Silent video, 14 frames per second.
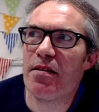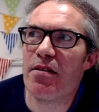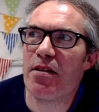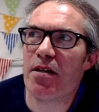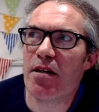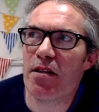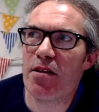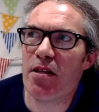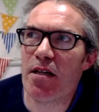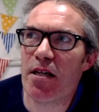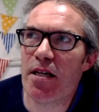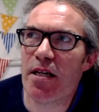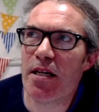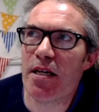
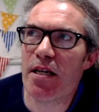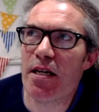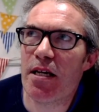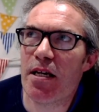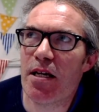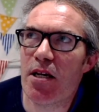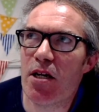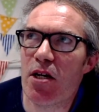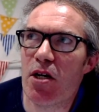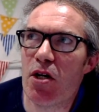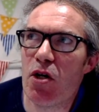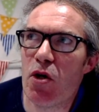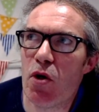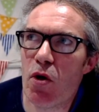the
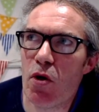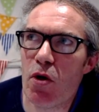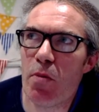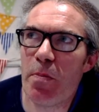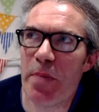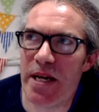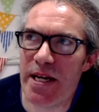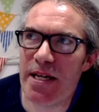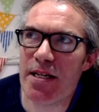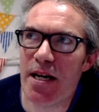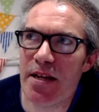core bit,